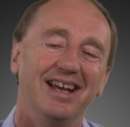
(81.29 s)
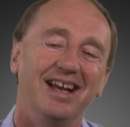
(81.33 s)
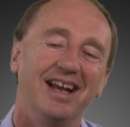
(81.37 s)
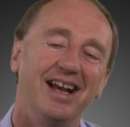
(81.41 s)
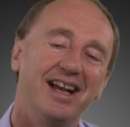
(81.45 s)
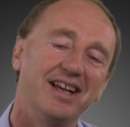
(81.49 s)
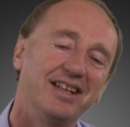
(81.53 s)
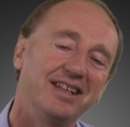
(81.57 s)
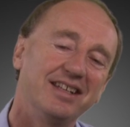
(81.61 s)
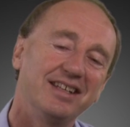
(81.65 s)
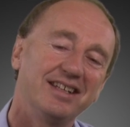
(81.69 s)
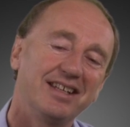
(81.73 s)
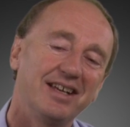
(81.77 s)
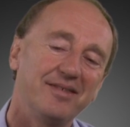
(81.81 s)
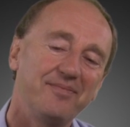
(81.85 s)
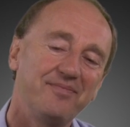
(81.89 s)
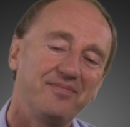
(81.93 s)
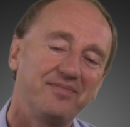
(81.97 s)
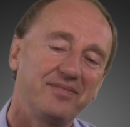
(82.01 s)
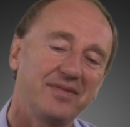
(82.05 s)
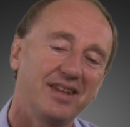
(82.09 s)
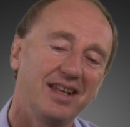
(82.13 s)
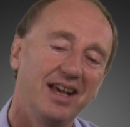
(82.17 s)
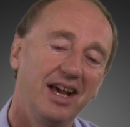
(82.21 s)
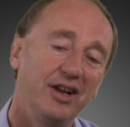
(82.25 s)
And
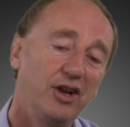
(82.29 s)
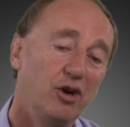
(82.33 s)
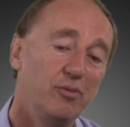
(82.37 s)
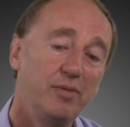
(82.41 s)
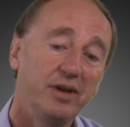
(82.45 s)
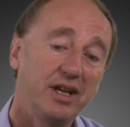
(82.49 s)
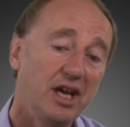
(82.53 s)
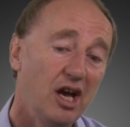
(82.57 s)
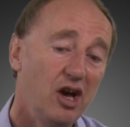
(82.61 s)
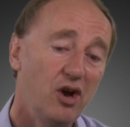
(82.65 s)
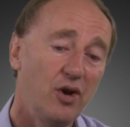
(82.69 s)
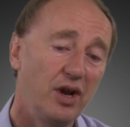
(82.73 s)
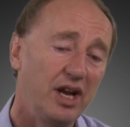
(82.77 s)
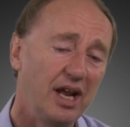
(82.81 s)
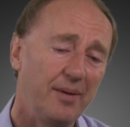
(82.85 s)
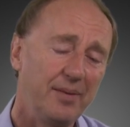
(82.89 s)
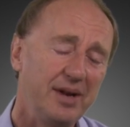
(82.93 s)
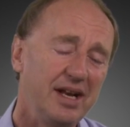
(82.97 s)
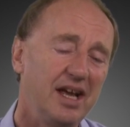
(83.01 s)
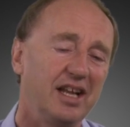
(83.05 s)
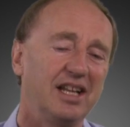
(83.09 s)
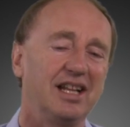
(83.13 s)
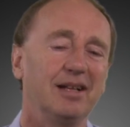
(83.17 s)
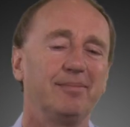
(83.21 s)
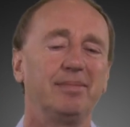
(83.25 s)
on we go. And I
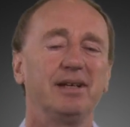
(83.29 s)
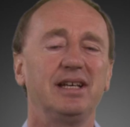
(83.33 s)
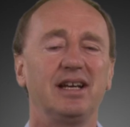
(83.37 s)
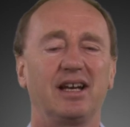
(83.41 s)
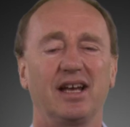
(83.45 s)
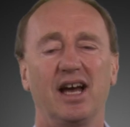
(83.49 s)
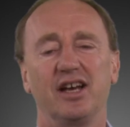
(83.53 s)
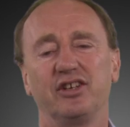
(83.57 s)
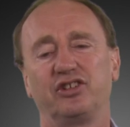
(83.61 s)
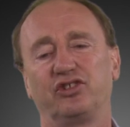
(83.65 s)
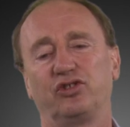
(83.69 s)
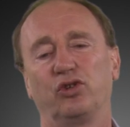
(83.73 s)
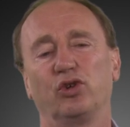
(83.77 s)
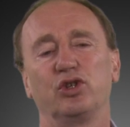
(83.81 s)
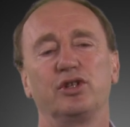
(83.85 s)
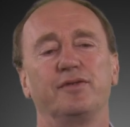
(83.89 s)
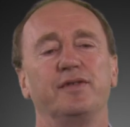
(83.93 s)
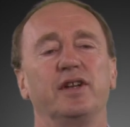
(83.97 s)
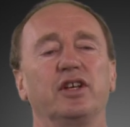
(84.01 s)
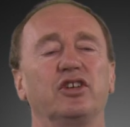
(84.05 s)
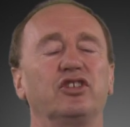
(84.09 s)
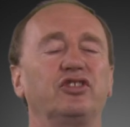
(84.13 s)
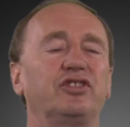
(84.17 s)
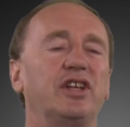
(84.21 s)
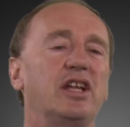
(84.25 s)
mean, it'll be a sort of
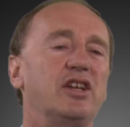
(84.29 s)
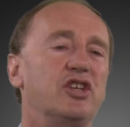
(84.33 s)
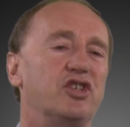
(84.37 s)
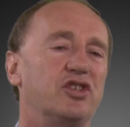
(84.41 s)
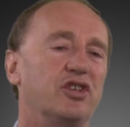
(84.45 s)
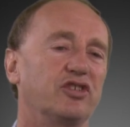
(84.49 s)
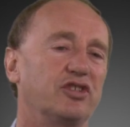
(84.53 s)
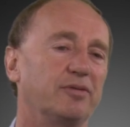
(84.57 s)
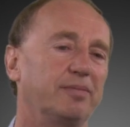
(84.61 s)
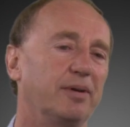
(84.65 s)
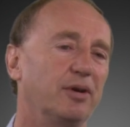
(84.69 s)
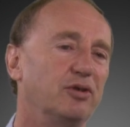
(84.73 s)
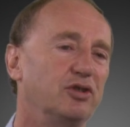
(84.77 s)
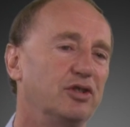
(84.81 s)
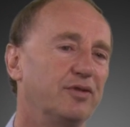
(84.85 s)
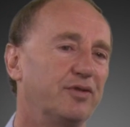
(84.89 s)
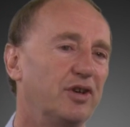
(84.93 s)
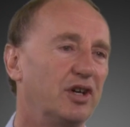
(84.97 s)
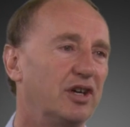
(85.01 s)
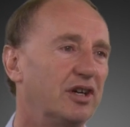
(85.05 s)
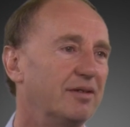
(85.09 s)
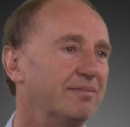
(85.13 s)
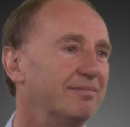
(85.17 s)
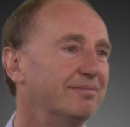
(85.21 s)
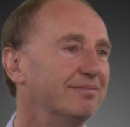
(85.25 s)
an extension, I suppose, of
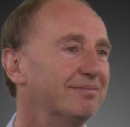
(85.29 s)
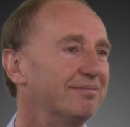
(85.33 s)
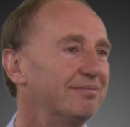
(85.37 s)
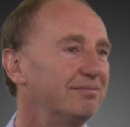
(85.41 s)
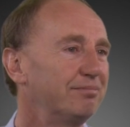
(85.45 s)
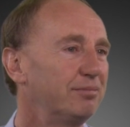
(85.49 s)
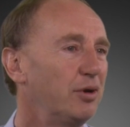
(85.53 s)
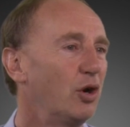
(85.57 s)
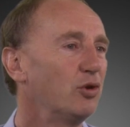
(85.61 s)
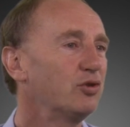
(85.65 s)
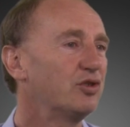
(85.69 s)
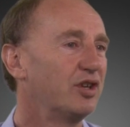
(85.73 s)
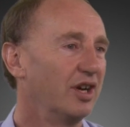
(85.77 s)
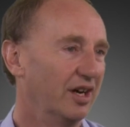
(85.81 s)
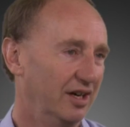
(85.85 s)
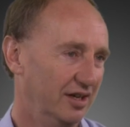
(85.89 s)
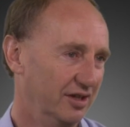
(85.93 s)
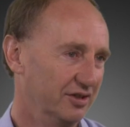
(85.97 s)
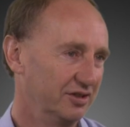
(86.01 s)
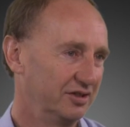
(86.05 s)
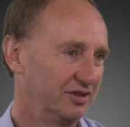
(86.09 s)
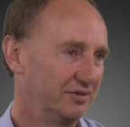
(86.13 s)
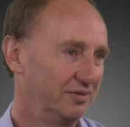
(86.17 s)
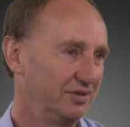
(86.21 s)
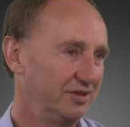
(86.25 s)
our
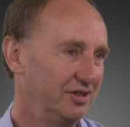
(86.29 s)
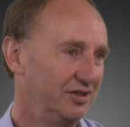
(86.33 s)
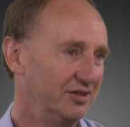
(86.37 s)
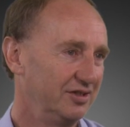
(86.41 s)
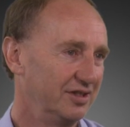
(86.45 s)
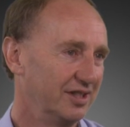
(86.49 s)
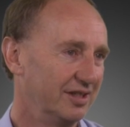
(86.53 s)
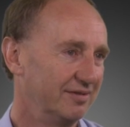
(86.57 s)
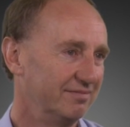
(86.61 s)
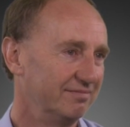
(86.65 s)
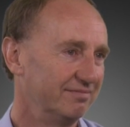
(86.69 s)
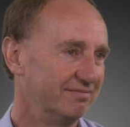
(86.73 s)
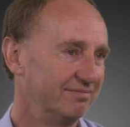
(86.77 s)
podcast, which is